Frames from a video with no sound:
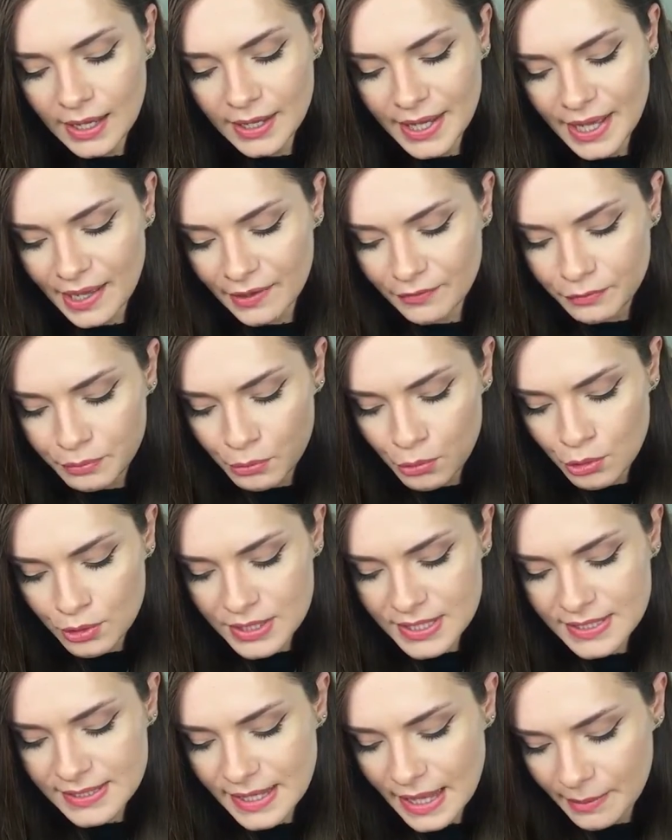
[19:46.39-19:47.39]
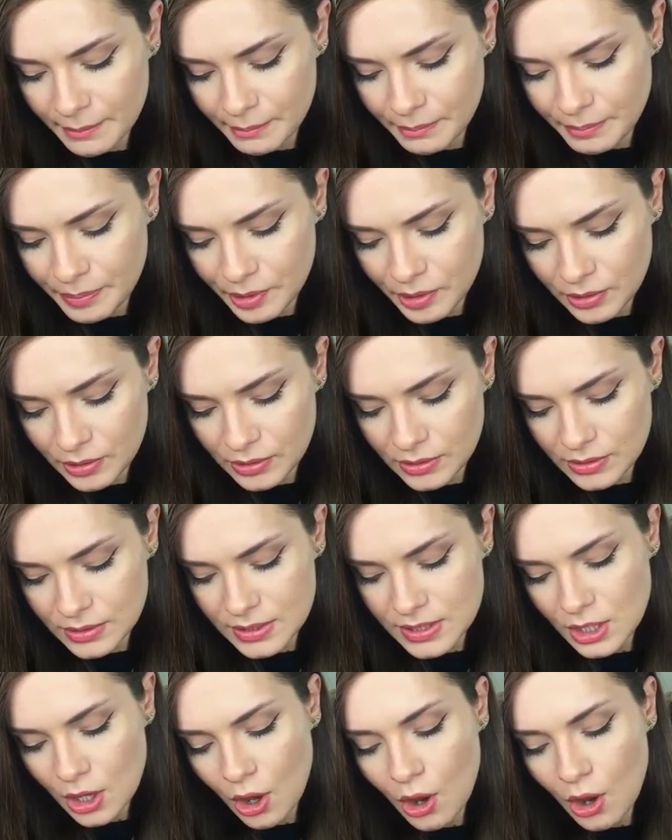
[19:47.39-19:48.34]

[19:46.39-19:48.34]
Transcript: I have more samples.